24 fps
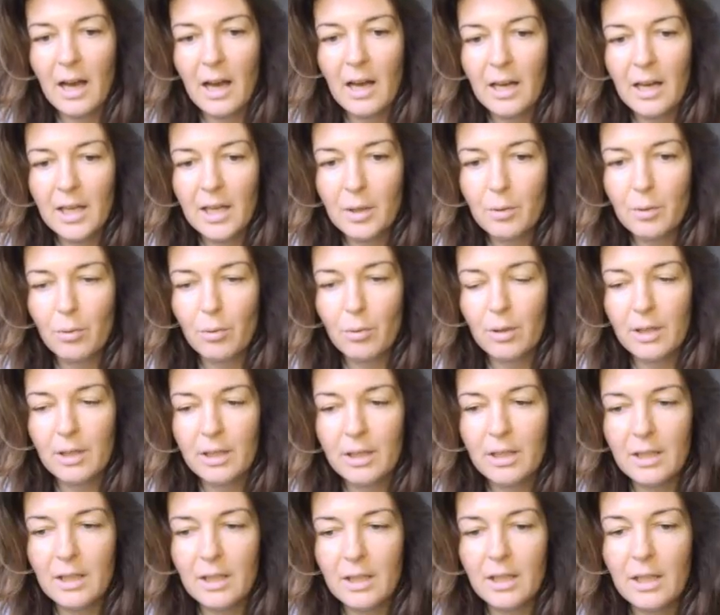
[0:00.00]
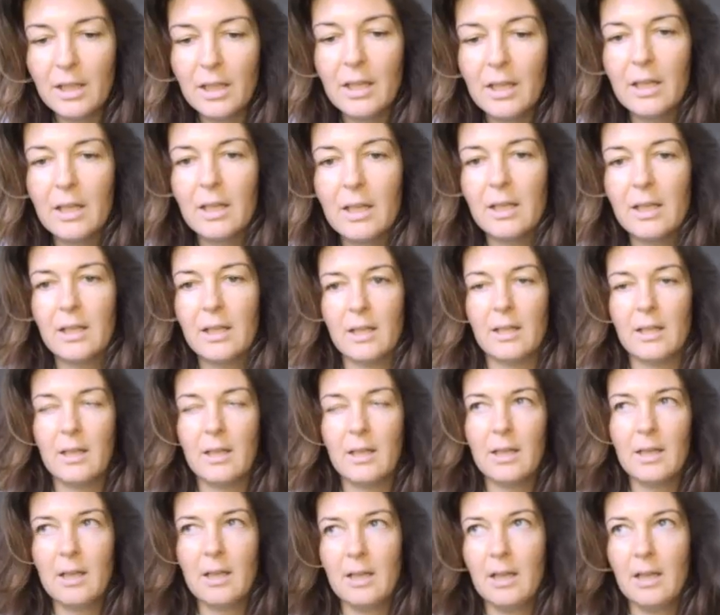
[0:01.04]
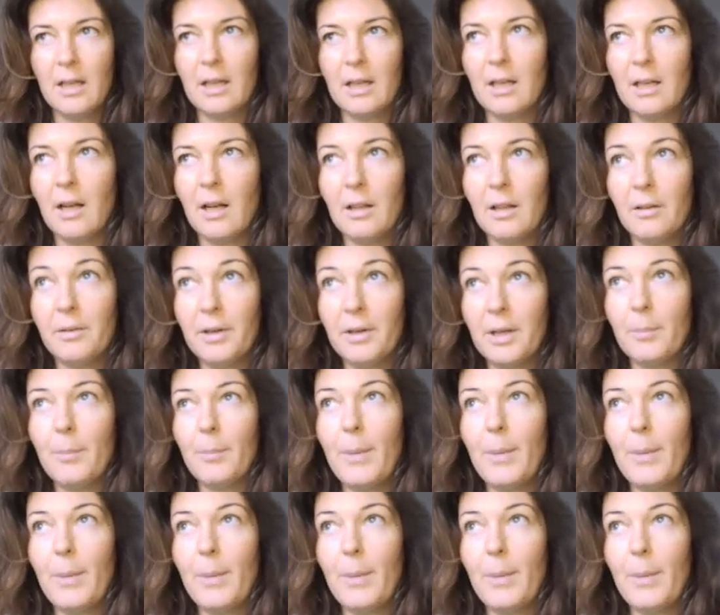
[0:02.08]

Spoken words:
high quality coloring